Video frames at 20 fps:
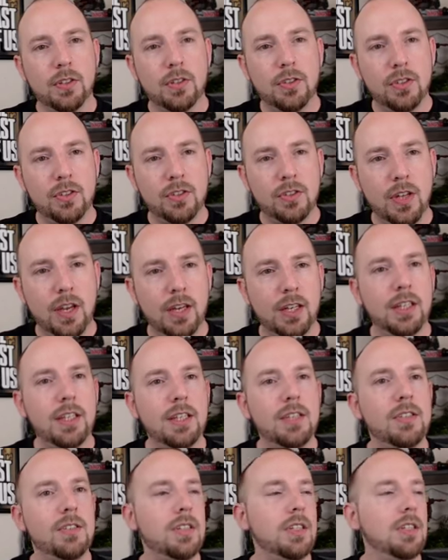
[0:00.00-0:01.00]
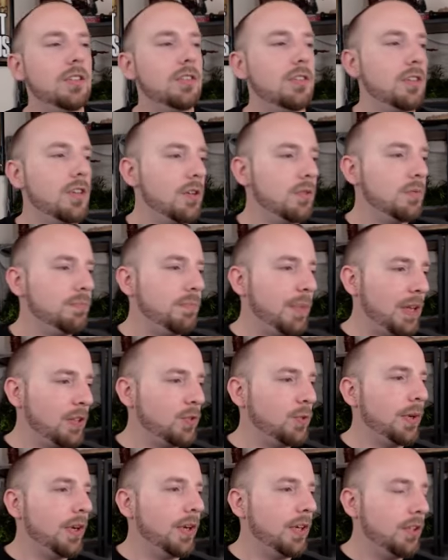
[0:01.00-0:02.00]
Just take it easy. Don't
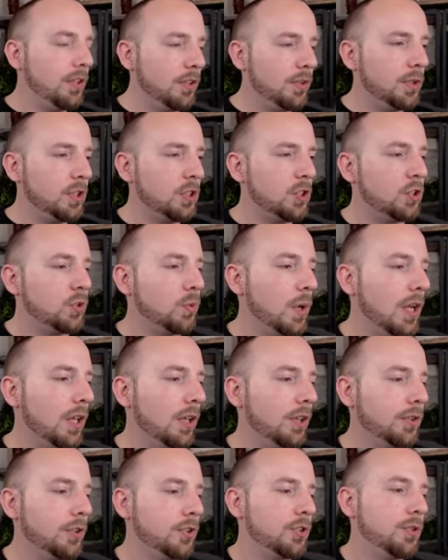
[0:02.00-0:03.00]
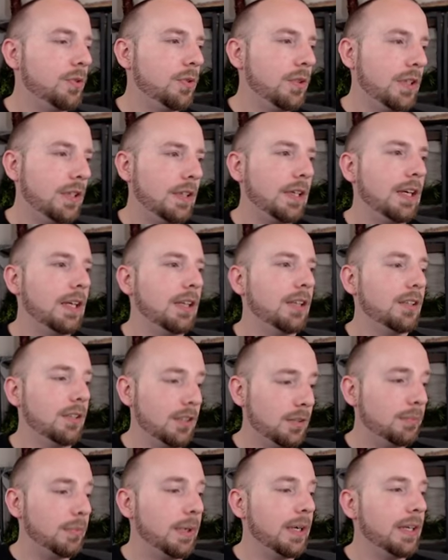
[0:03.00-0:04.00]
mess with it. You don't want to swallow your tooth at night.
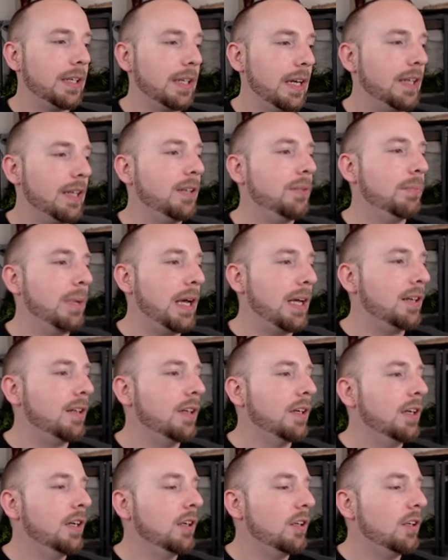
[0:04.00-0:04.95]
But get in bed.